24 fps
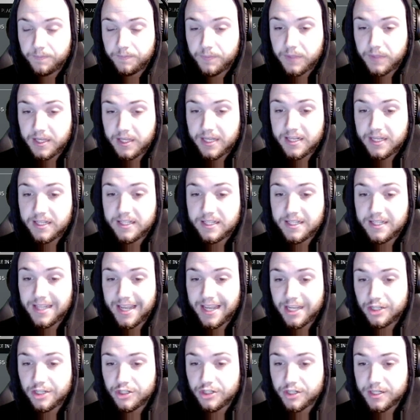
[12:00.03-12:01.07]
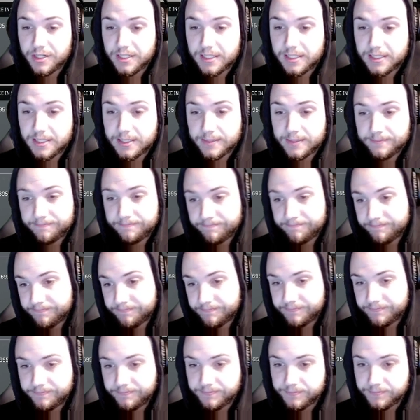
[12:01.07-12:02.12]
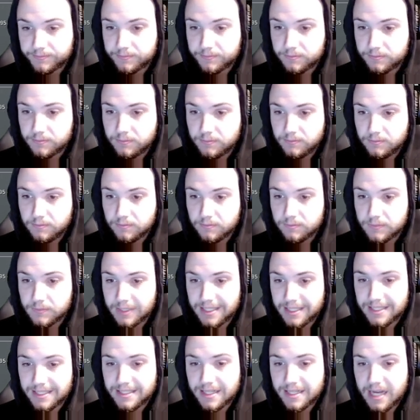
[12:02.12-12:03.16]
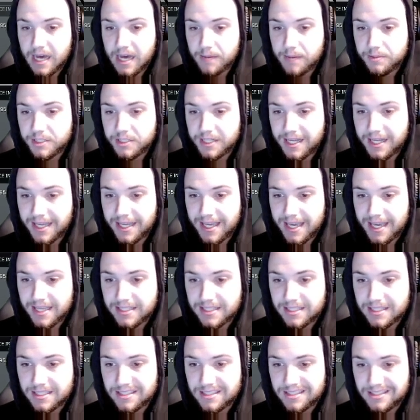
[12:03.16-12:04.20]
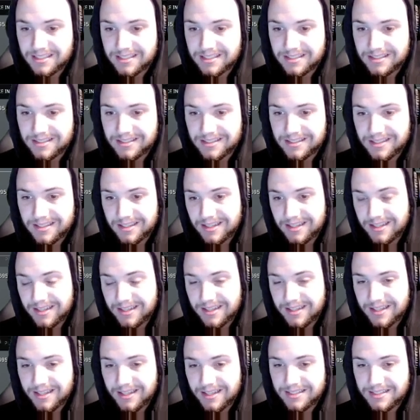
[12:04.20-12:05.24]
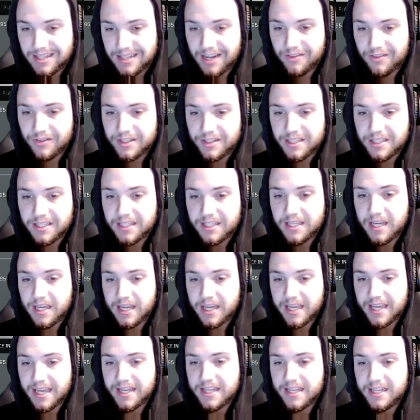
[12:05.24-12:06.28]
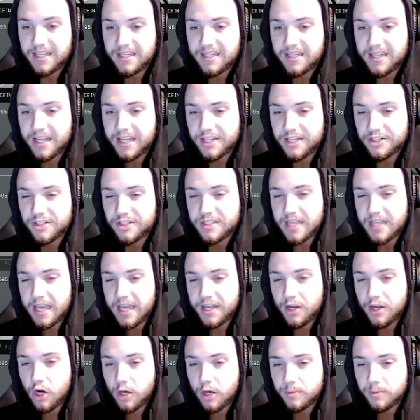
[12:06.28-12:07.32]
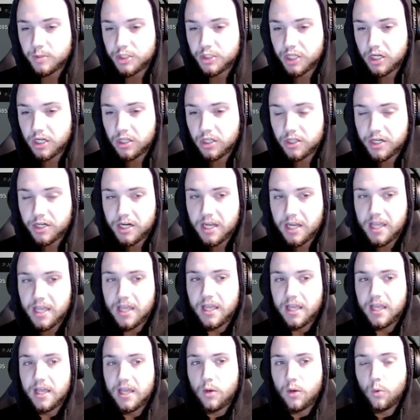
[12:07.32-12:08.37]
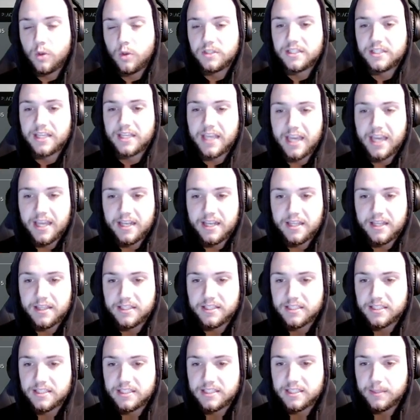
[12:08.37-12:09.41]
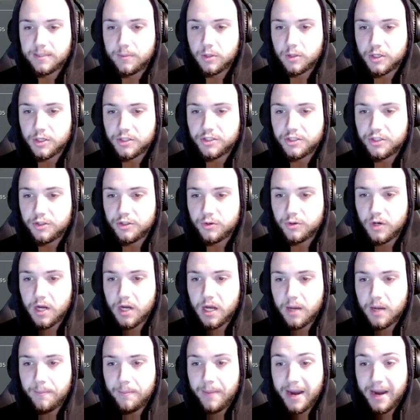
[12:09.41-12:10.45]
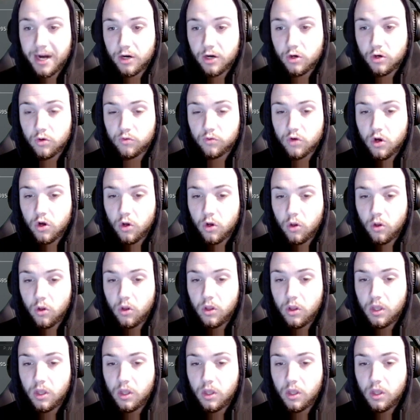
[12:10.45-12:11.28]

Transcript: Hidden and dangerous is an option, I guess. Not really. Again, hidden and dangerous and arms juggler. Once again, this is similar to barrel roll.